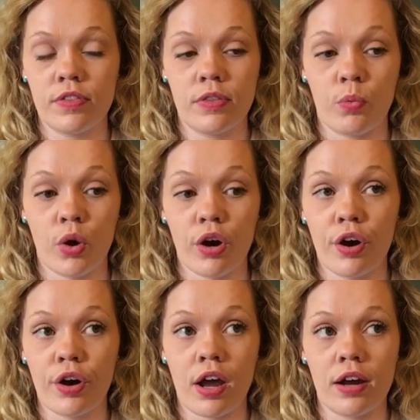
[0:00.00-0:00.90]
the
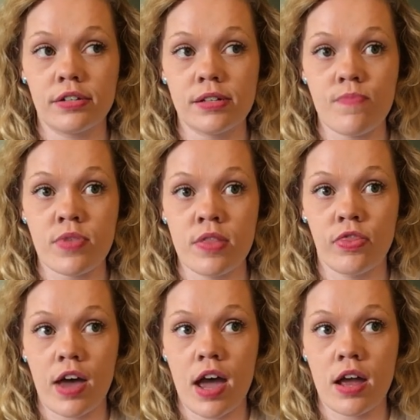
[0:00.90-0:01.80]
word on
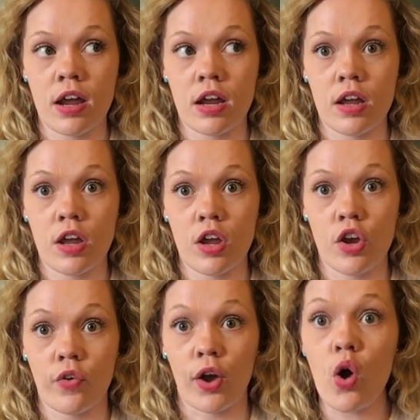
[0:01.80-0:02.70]
something that
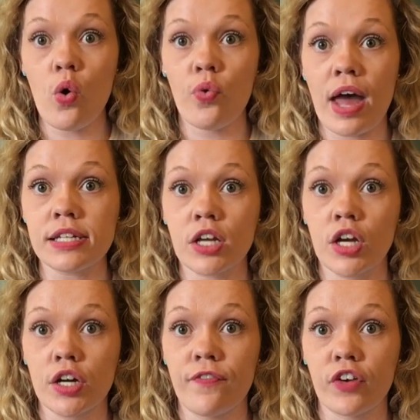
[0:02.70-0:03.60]
you're like, oh, that's a
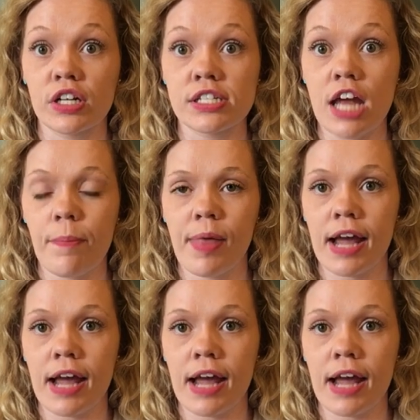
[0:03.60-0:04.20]
good first step.